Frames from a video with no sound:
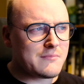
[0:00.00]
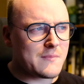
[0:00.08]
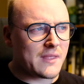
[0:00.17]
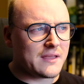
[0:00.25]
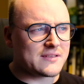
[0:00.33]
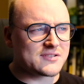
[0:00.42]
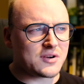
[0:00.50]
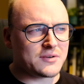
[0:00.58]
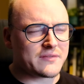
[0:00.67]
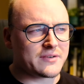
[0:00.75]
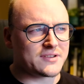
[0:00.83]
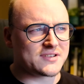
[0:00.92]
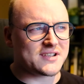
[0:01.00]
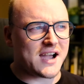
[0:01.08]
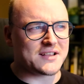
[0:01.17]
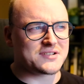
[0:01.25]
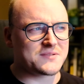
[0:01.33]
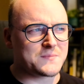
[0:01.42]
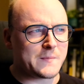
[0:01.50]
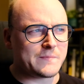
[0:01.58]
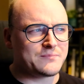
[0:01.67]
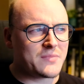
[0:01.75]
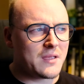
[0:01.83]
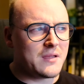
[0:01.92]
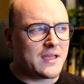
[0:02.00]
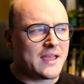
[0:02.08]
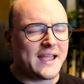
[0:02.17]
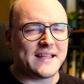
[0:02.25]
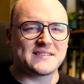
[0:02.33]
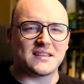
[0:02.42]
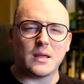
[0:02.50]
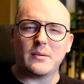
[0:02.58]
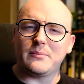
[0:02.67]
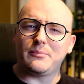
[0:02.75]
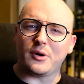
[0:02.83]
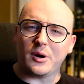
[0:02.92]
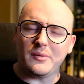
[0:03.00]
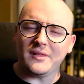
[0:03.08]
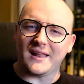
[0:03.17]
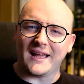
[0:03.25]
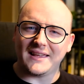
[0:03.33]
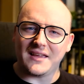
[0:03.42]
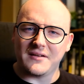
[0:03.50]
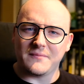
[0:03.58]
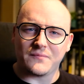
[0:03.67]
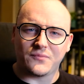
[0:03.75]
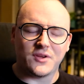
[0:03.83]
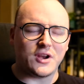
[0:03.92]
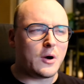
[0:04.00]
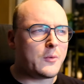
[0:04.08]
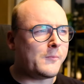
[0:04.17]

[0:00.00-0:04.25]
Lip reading: So different to Scotch. It's a little bit bourbon-like, you know?